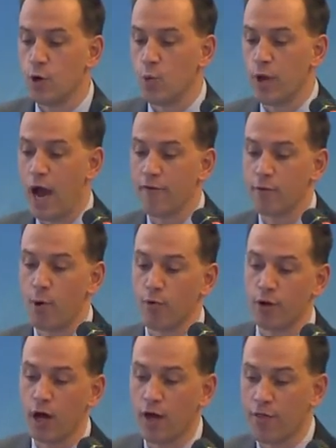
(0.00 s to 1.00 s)
We have
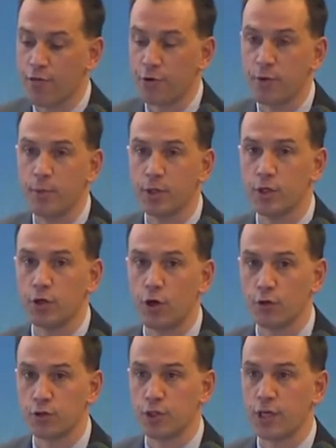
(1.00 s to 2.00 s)
about $30 million
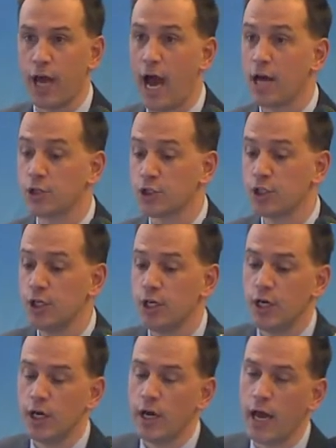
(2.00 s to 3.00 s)
in cash,
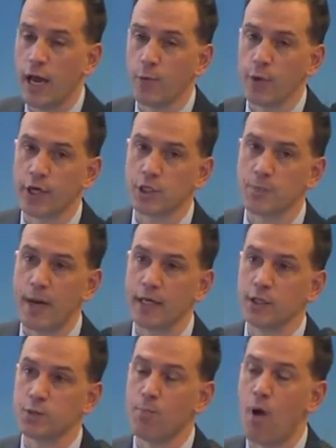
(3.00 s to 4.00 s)
and we expect
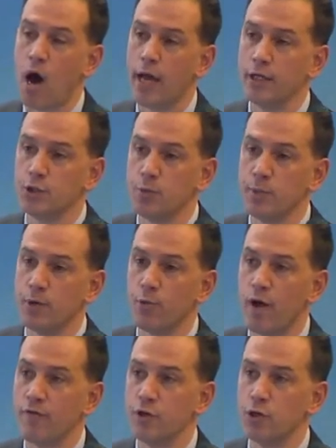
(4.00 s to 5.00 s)
this mine to be
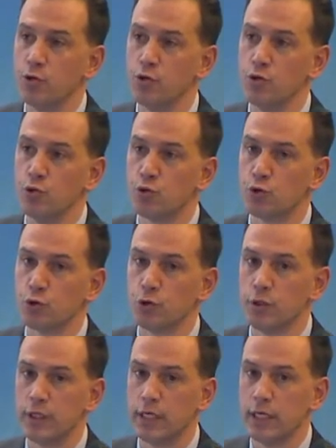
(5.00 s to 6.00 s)
revenue
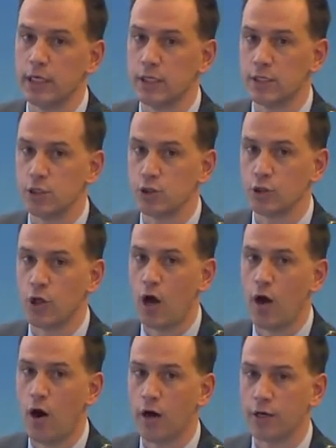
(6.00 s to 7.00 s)
neutral in
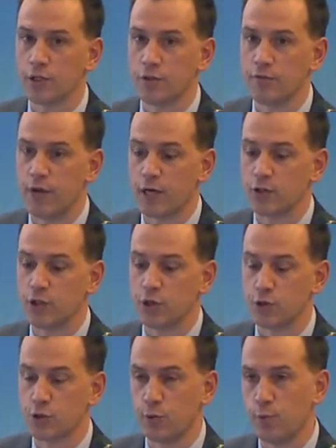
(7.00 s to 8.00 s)
July, August of next
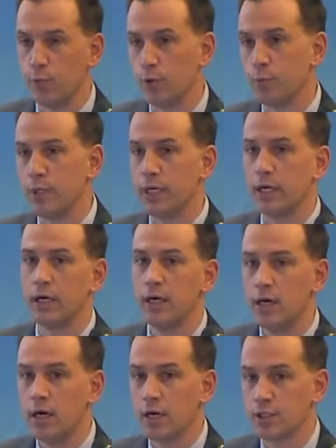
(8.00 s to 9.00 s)
year. So it will be a
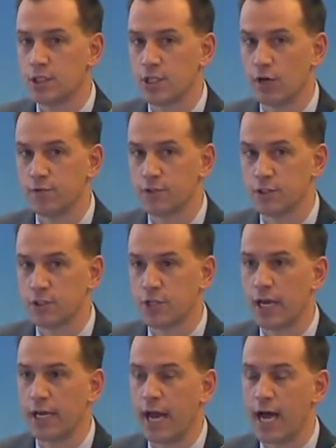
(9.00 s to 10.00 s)

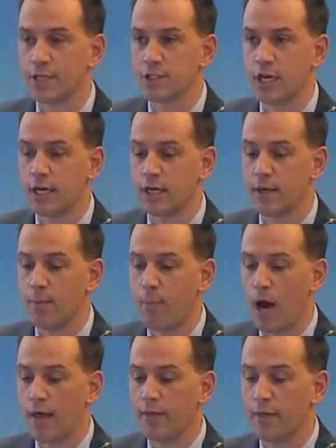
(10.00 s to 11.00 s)
self-sustaining asset
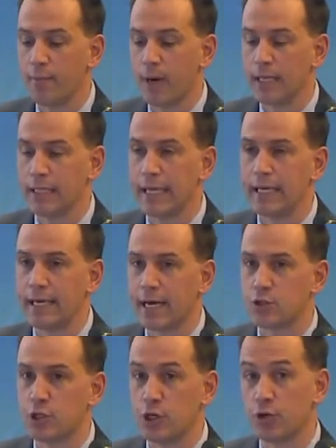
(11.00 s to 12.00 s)
by late
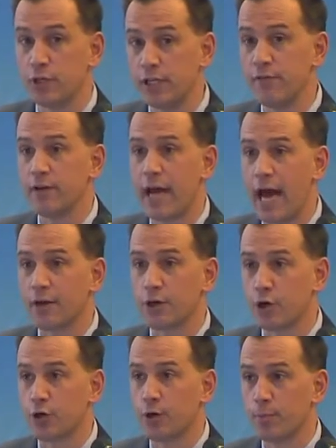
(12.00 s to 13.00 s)
next year, even at
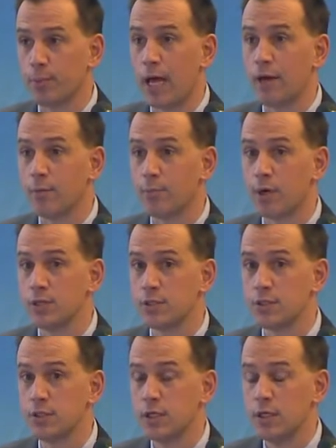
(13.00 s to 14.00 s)
current platinum
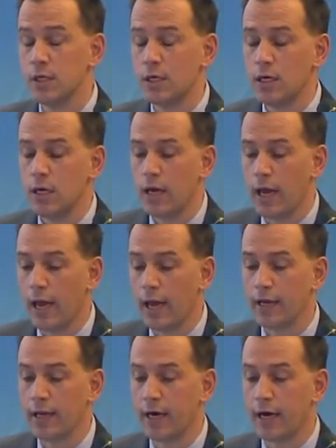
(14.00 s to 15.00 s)
prices.
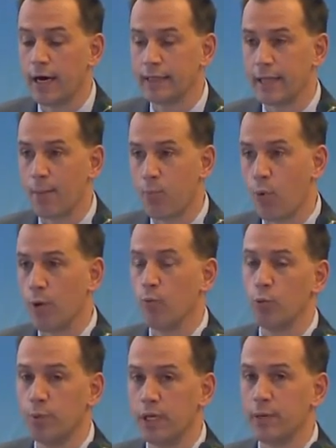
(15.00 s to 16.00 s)
And at that point,
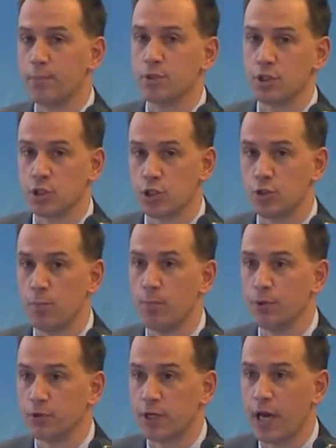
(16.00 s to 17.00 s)
we'll be in a position to
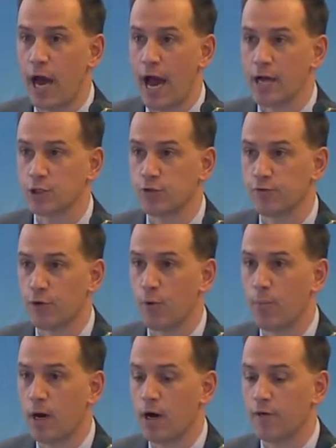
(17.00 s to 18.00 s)
build cash
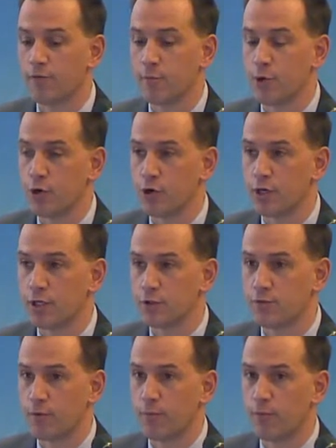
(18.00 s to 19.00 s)
from earnings
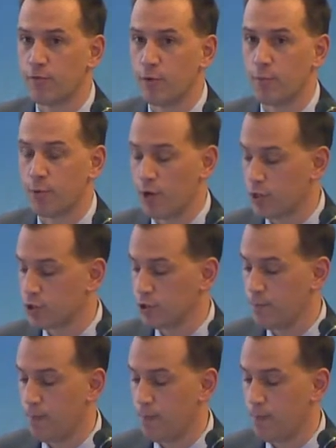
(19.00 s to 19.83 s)
from production.